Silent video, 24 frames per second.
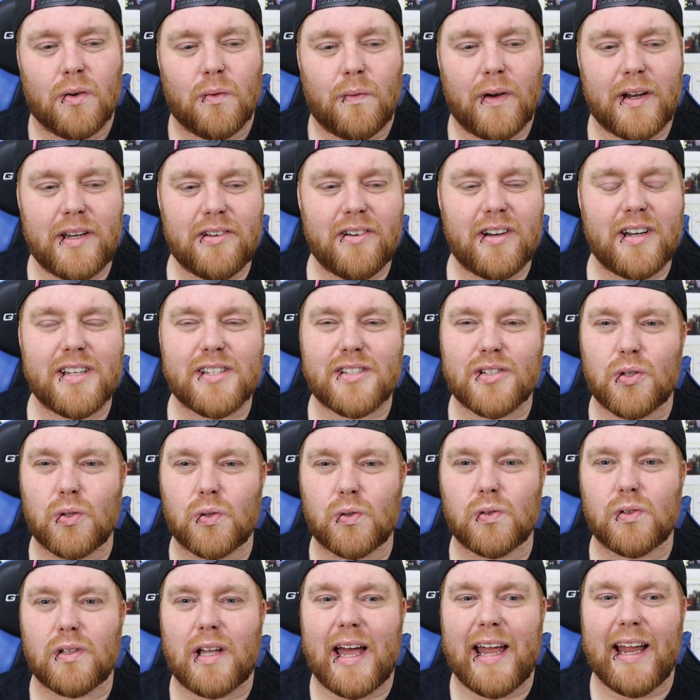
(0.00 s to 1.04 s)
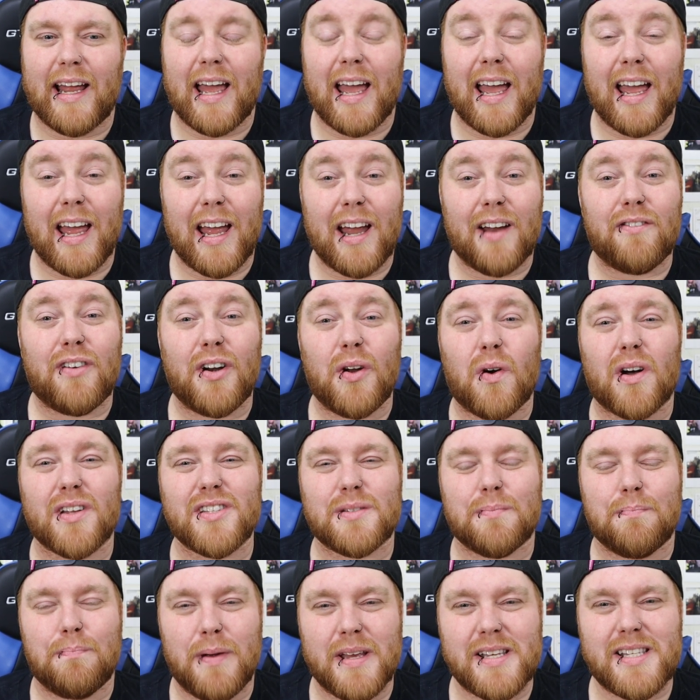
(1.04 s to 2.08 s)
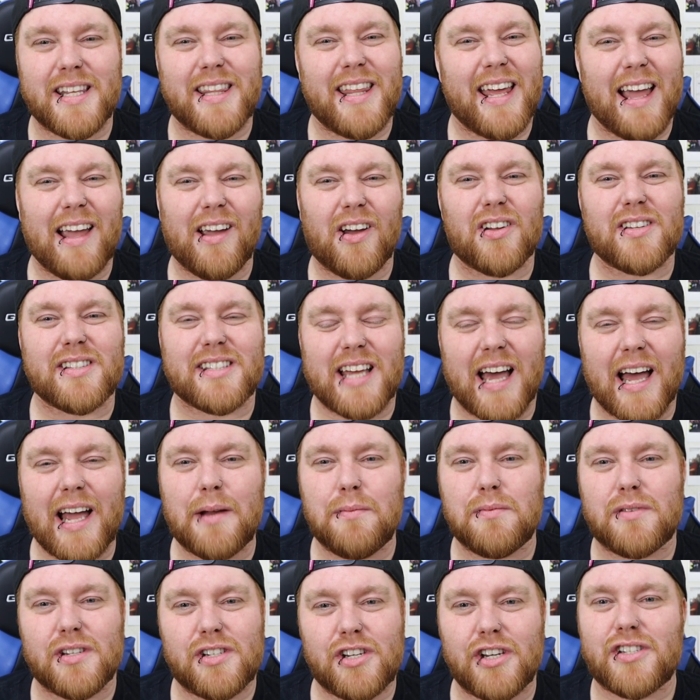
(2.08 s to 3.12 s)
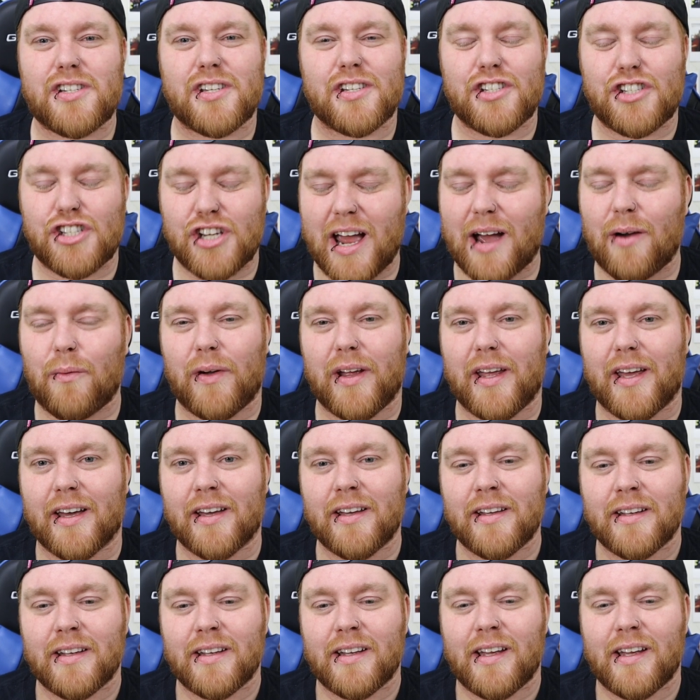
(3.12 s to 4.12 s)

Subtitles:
When you're in a school, like, everyone's busy. They haven't got time to sit and chat with you.